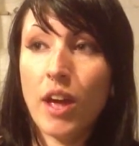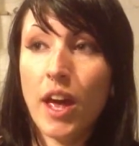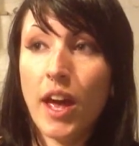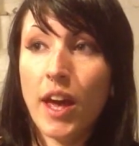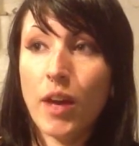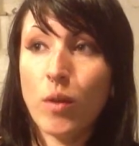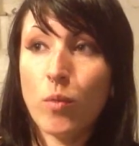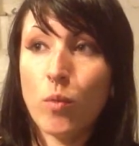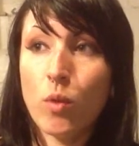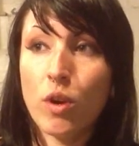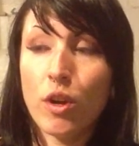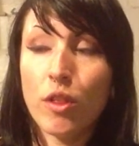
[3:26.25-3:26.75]

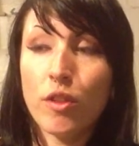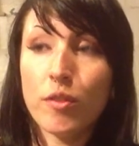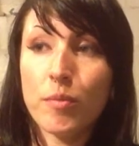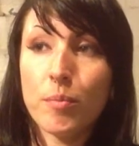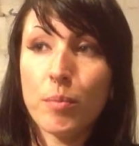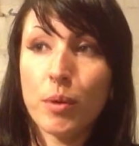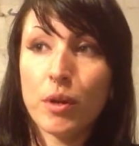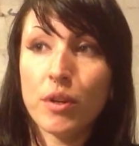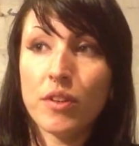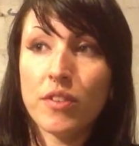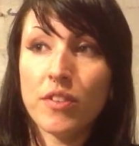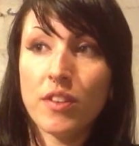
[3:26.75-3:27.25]
had one other
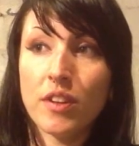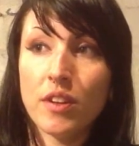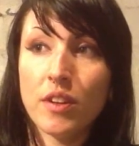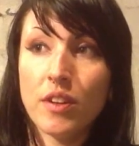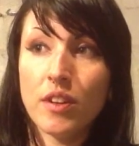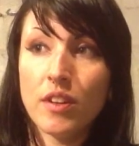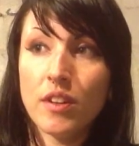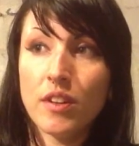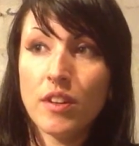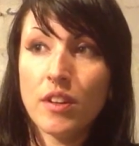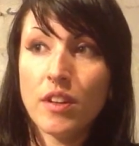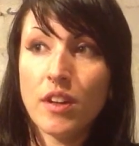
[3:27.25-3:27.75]

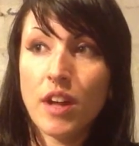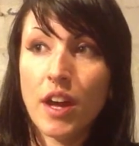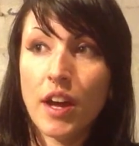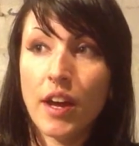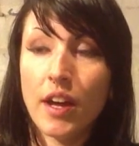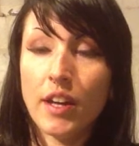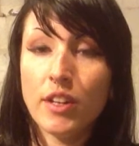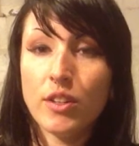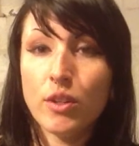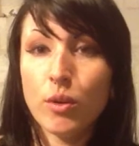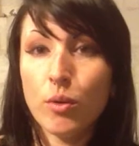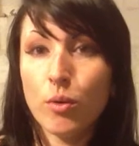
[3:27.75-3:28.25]
person
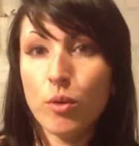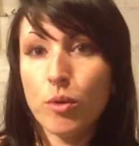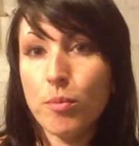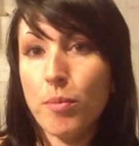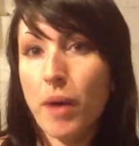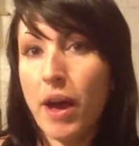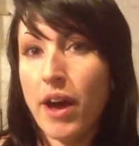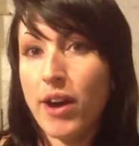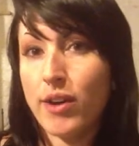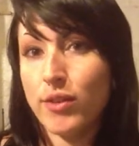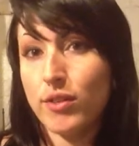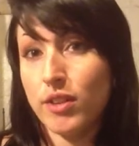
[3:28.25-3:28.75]
I told
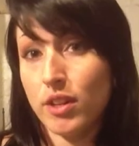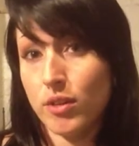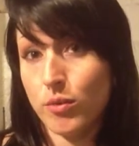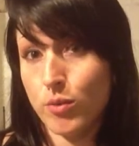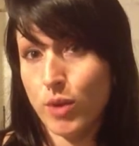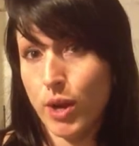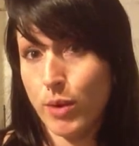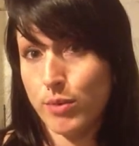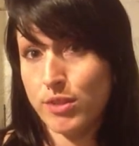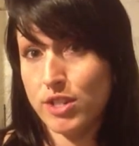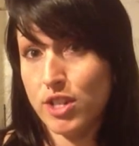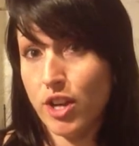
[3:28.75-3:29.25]
about
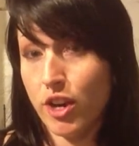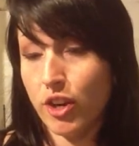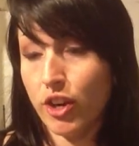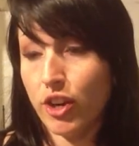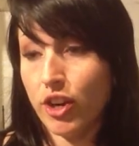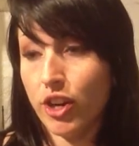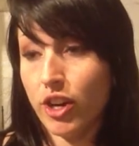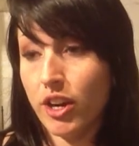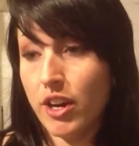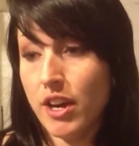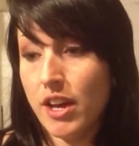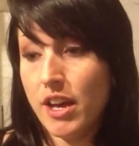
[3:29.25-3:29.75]
when I was
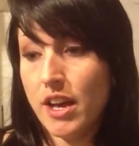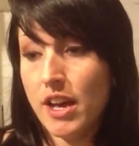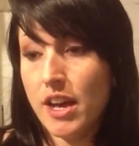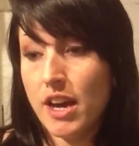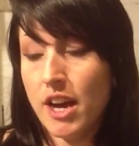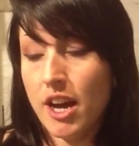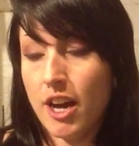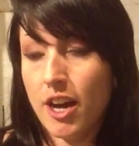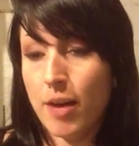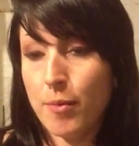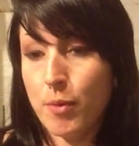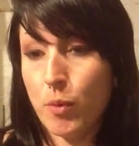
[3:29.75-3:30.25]
younger,
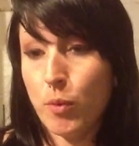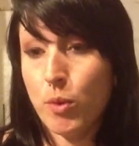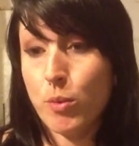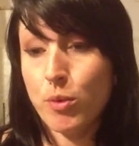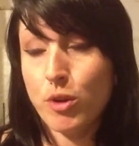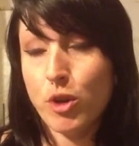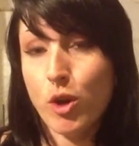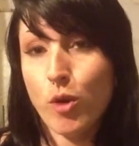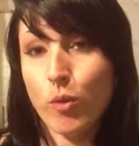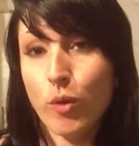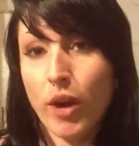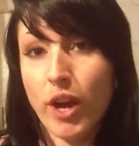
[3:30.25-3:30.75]
and we
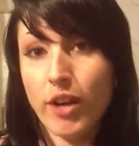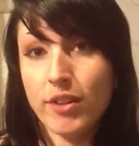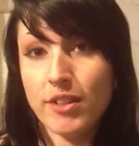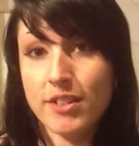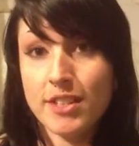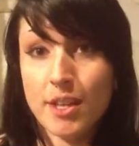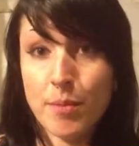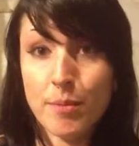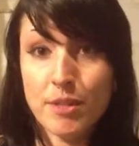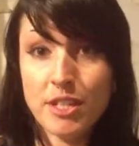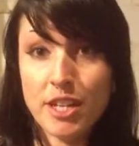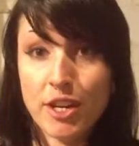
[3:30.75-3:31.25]
would go around the
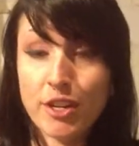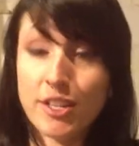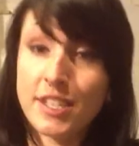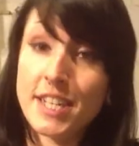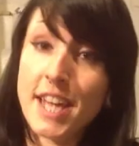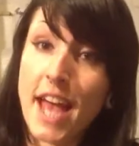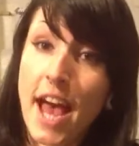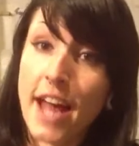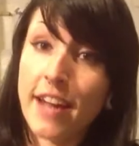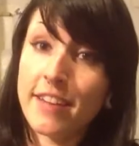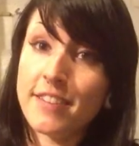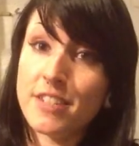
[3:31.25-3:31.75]
cemeteries.
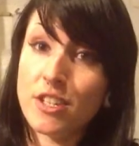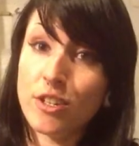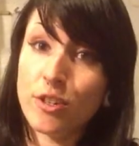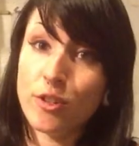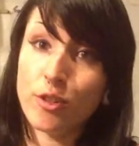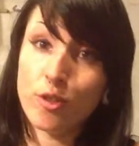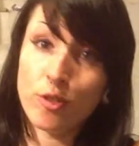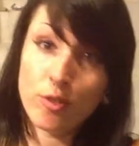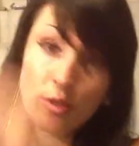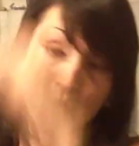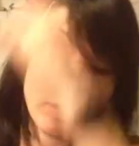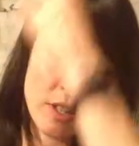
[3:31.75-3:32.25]
He had it,
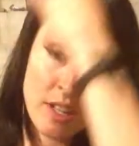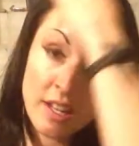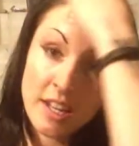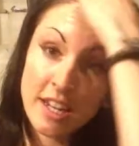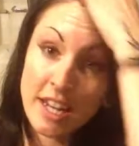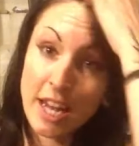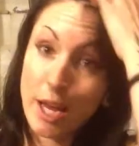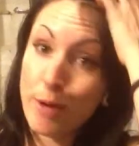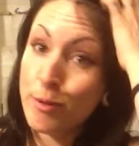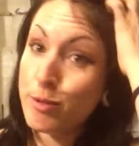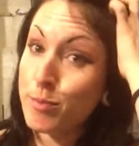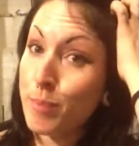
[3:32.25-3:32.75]
too.
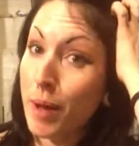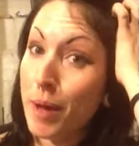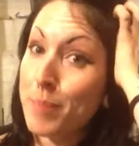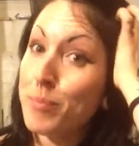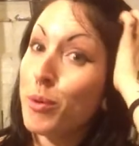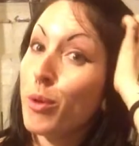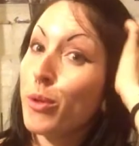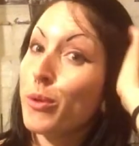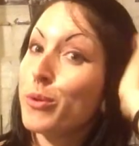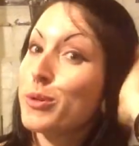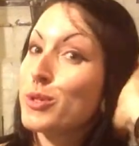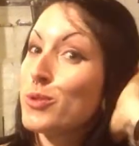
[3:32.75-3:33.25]
He was
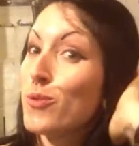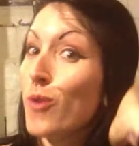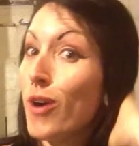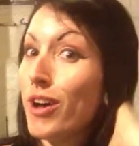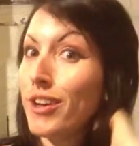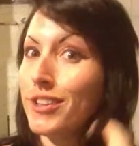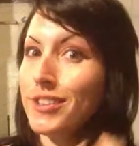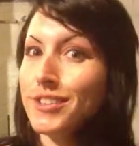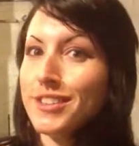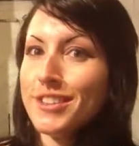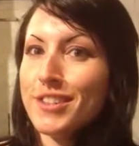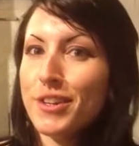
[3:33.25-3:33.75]
bipolar as
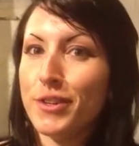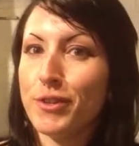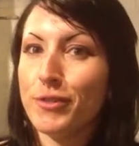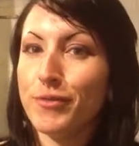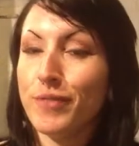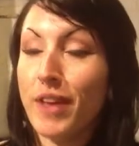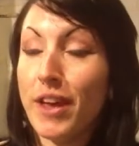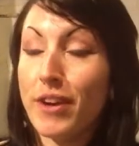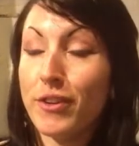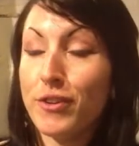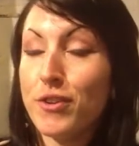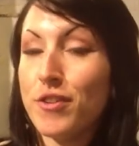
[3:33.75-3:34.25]
well, so
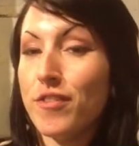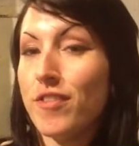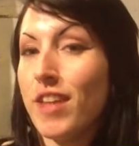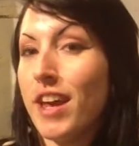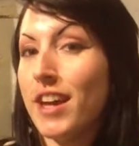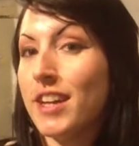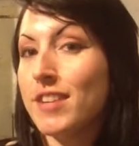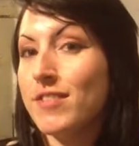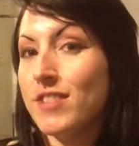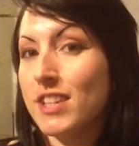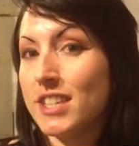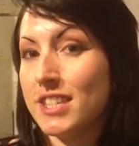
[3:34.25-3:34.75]
I don't know if
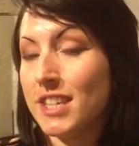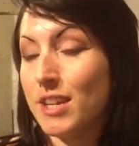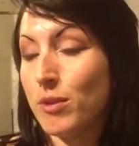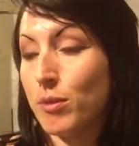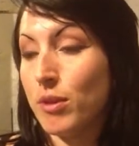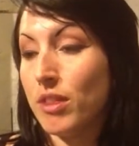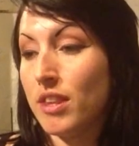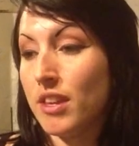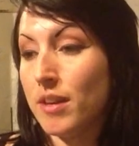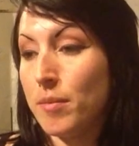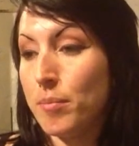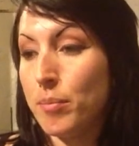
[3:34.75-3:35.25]
that fits in
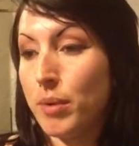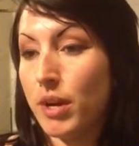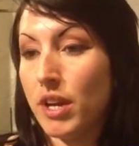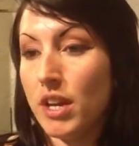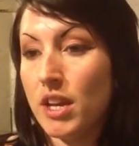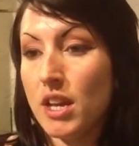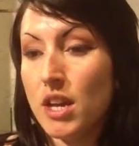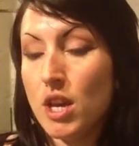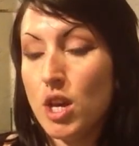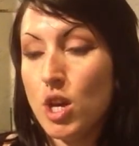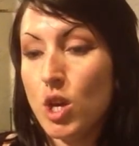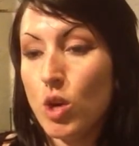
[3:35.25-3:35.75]
with it, but
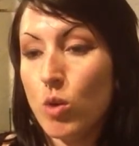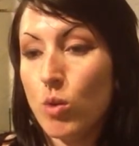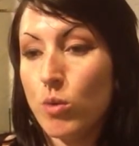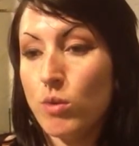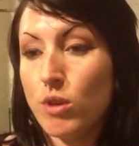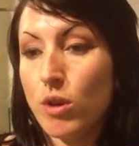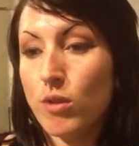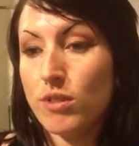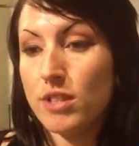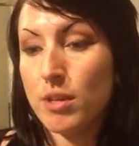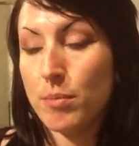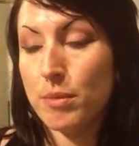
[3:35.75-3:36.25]
we'd
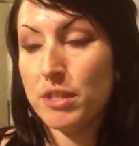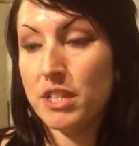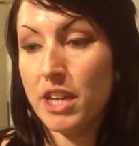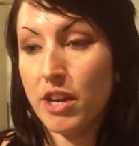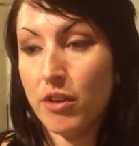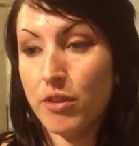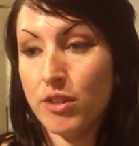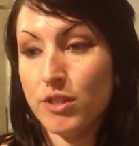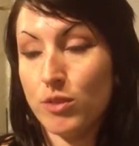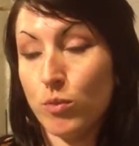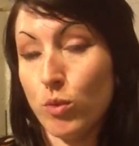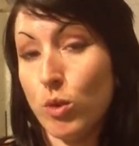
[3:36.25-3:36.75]
go to
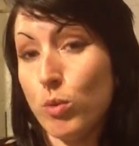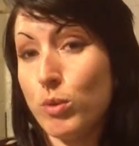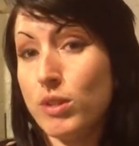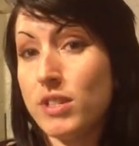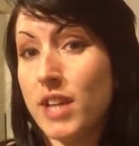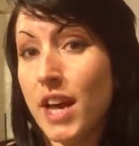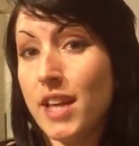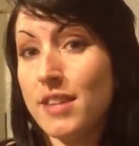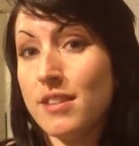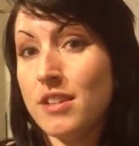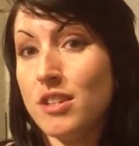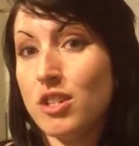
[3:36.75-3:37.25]
cemeteries and we would
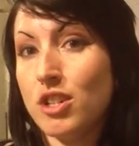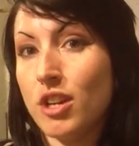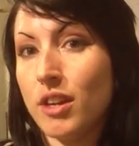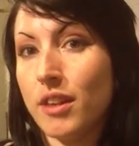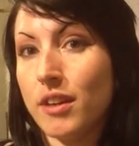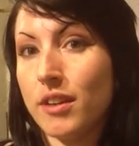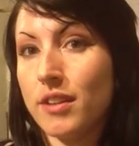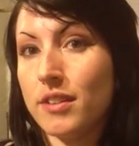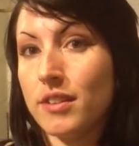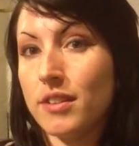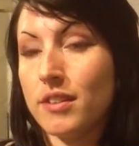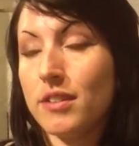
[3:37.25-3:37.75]
test each
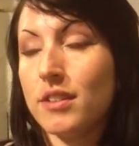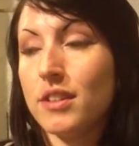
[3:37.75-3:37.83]
other.